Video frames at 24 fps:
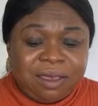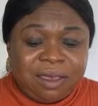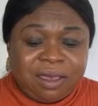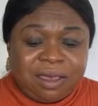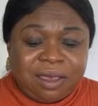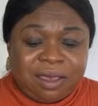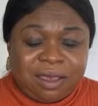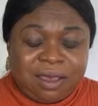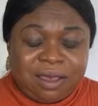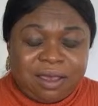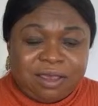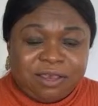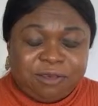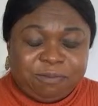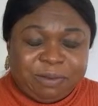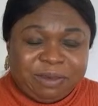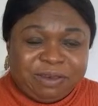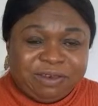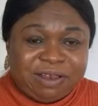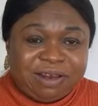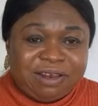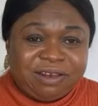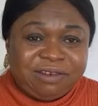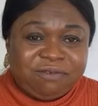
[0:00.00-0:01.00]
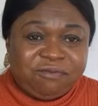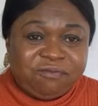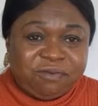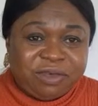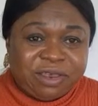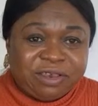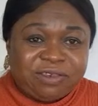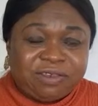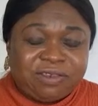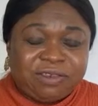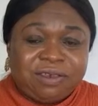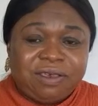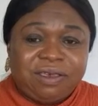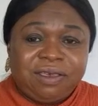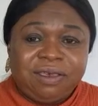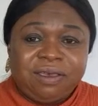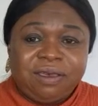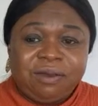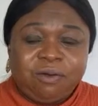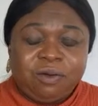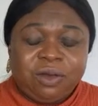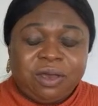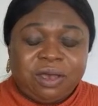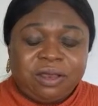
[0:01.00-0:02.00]
especially the first,
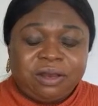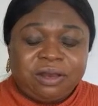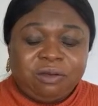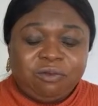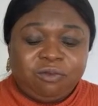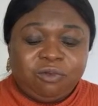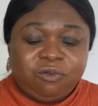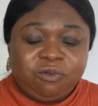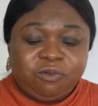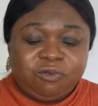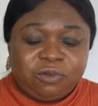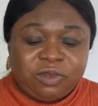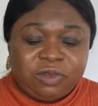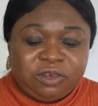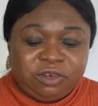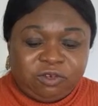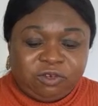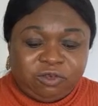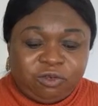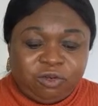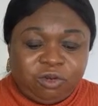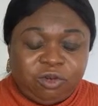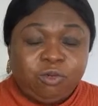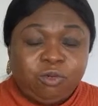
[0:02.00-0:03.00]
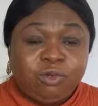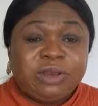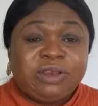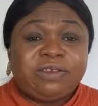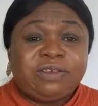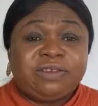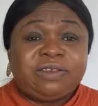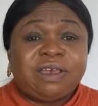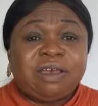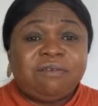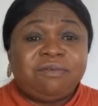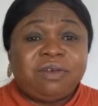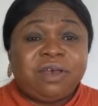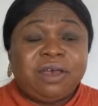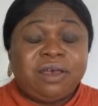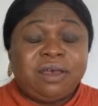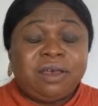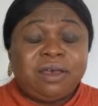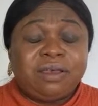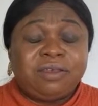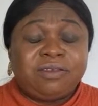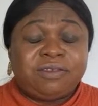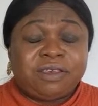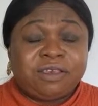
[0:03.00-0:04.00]
they will issue you with
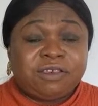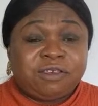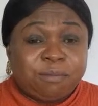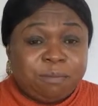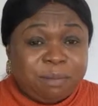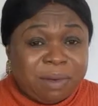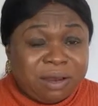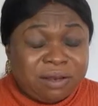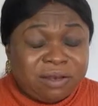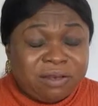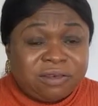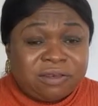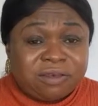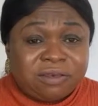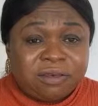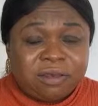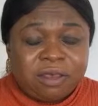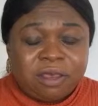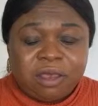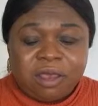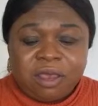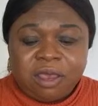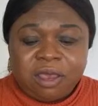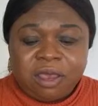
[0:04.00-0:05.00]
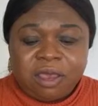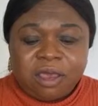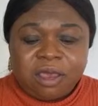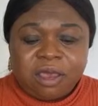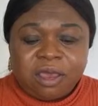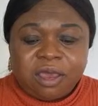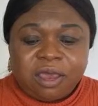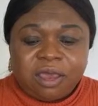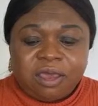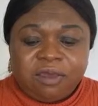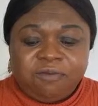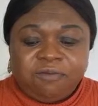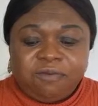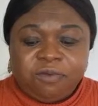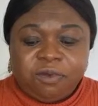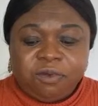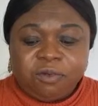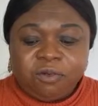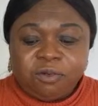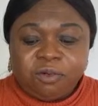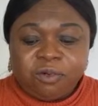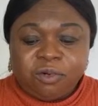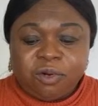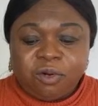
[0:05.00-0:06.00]
6 months. If
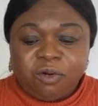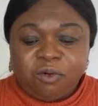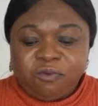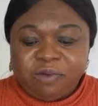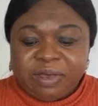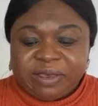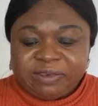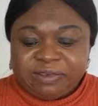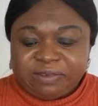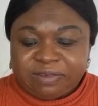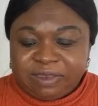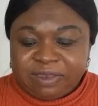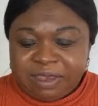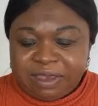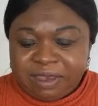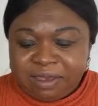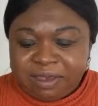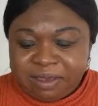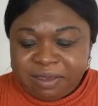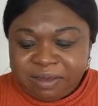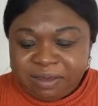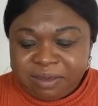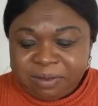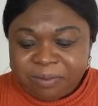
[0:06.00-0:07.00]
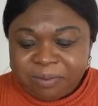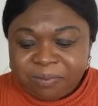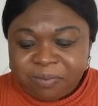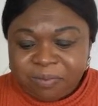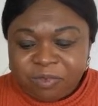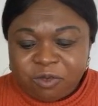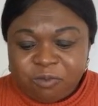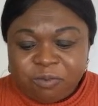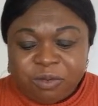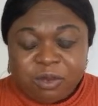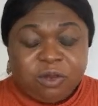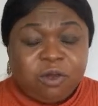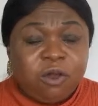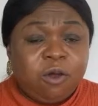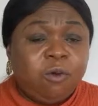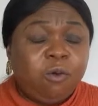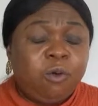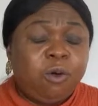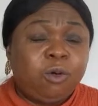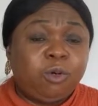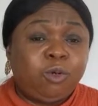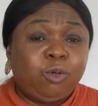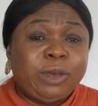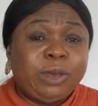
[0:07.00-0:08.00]
you overstay, you become
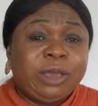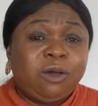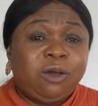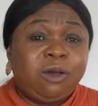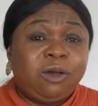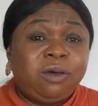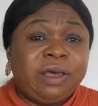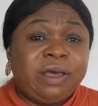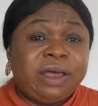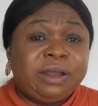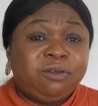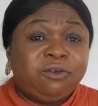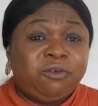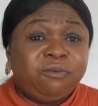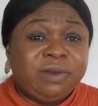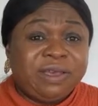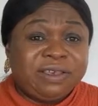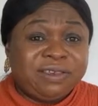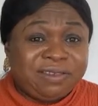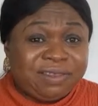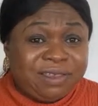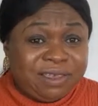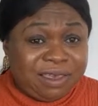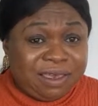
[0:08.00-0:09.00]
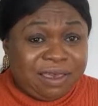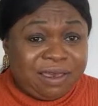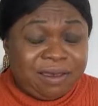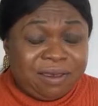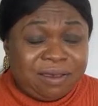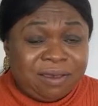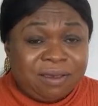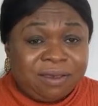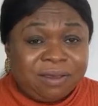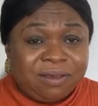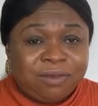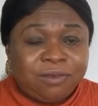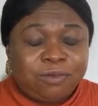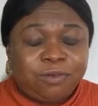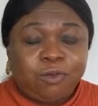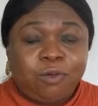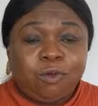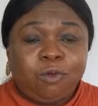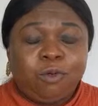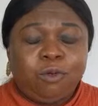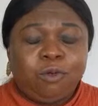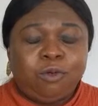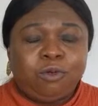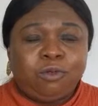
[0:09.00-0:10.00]
what we call an overstayer.
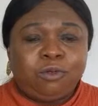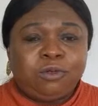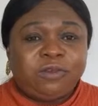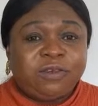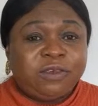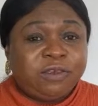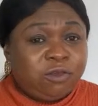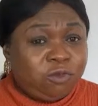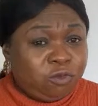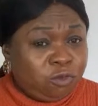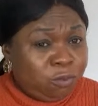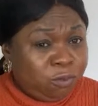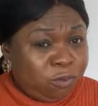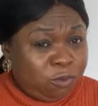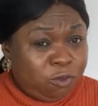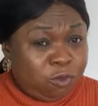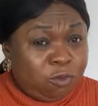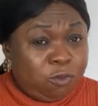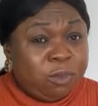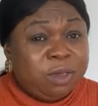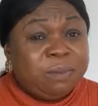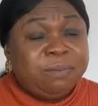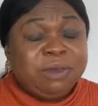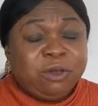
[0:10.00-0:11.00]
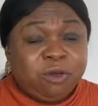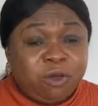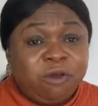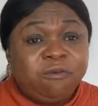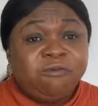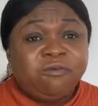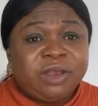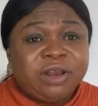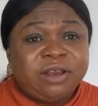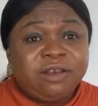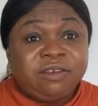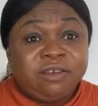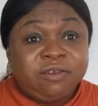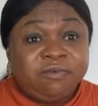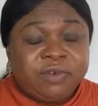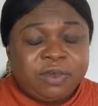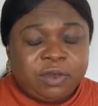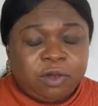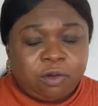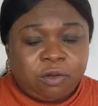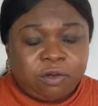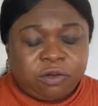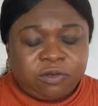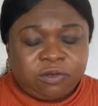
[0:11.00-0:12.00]
So things may become very
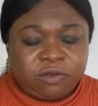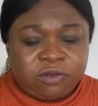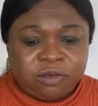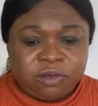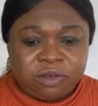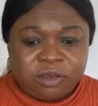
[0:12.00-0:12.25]
difficult.